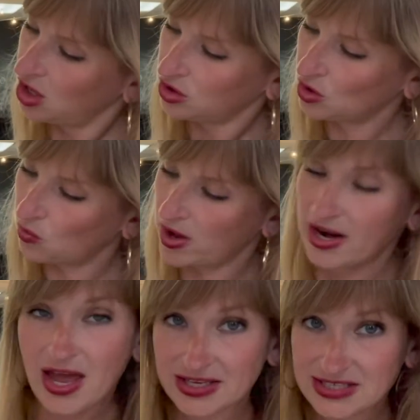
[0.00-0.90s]
You'll want
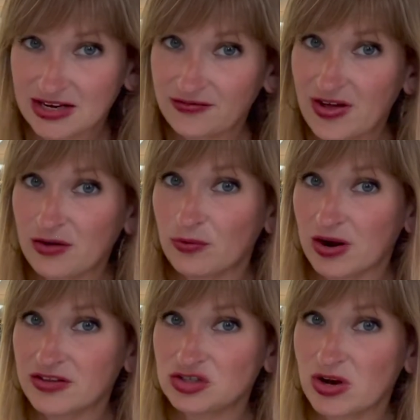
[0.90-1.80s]
to identify
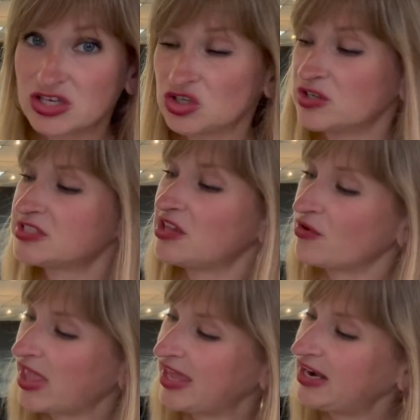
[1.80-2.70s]
where the treasure is
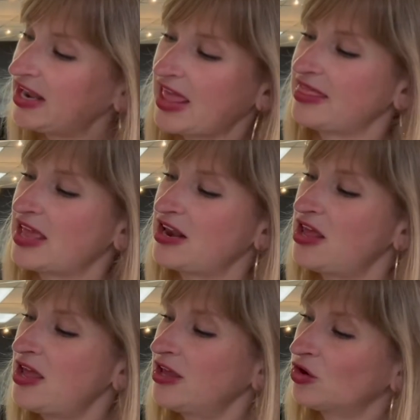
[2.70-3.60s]
located and
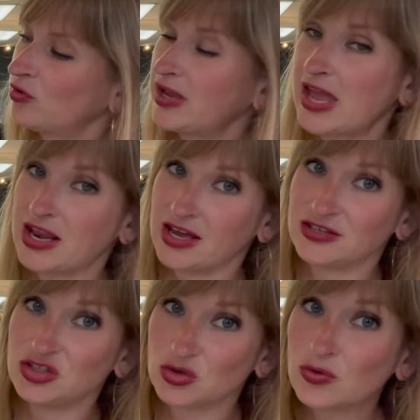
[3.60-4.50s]
then create a
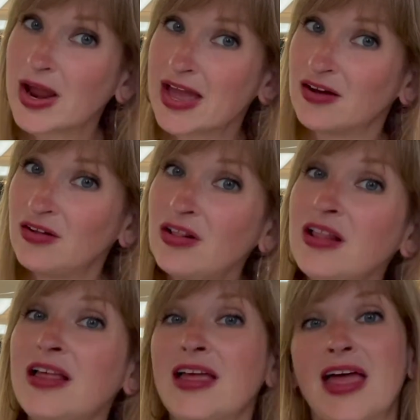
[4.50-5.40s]

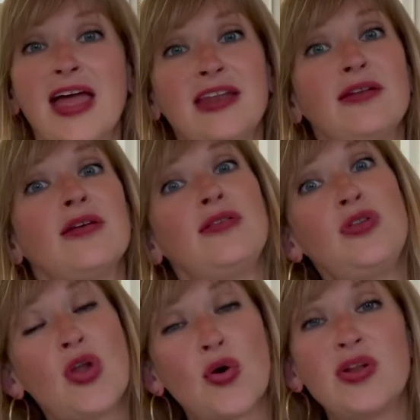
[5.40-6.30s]
trail and
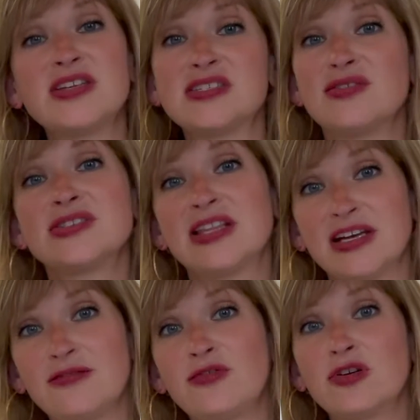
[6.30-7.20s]
notice those
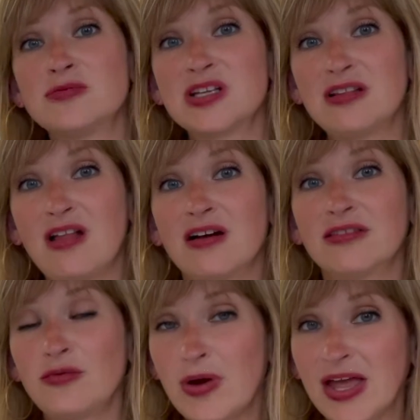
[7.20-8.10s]
landforms
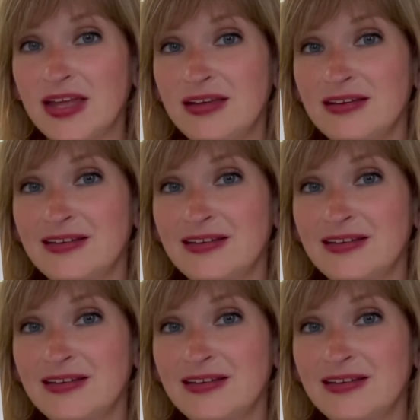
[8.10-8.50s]
along the way.